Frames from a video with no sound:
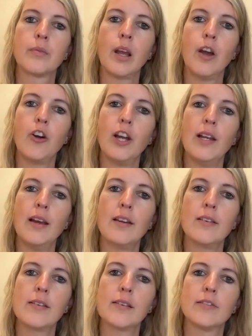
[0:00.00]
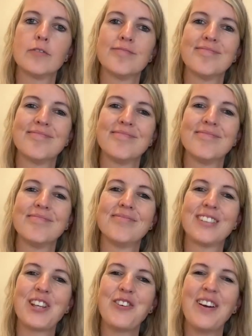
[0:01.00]
Okay, next.
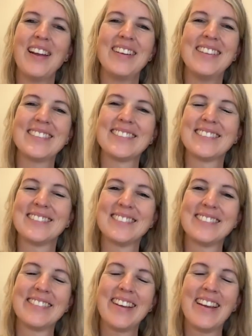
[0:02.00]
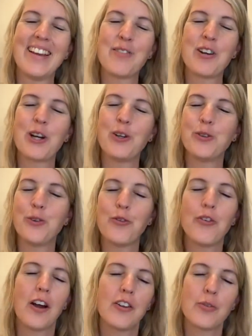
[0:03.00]
You ready? If I go too
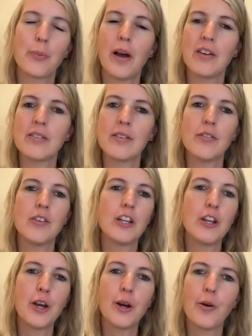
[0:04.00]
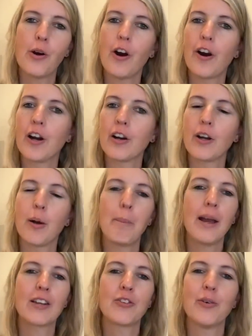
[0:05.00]
fast past the video or come
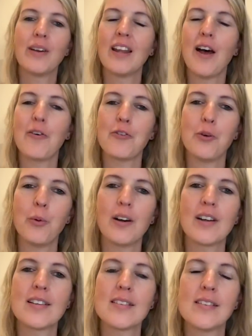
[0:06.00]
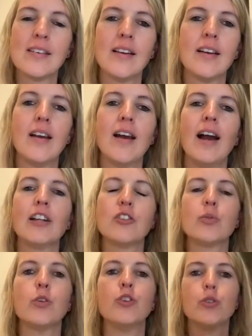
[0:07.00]
back to it afterwards, I
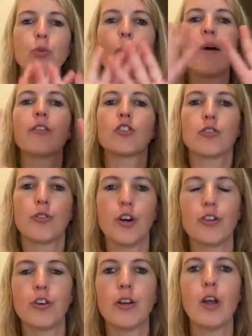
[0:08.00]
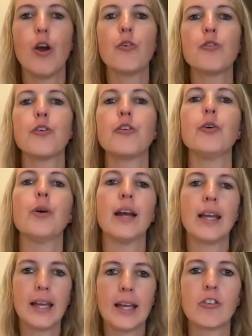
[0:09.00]
just want you to have the structure and the overview
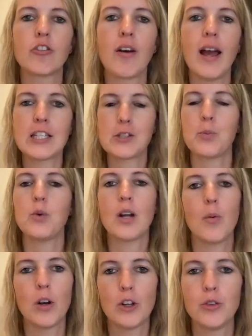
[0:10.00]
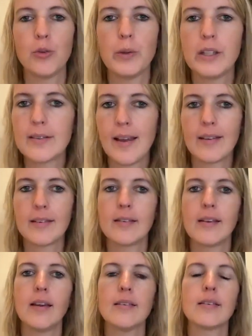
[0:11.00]
and grasp what I want to do with this
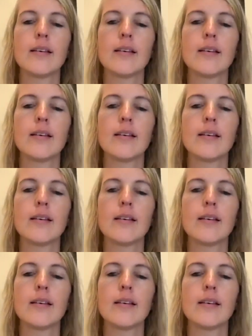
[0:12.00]
exercise.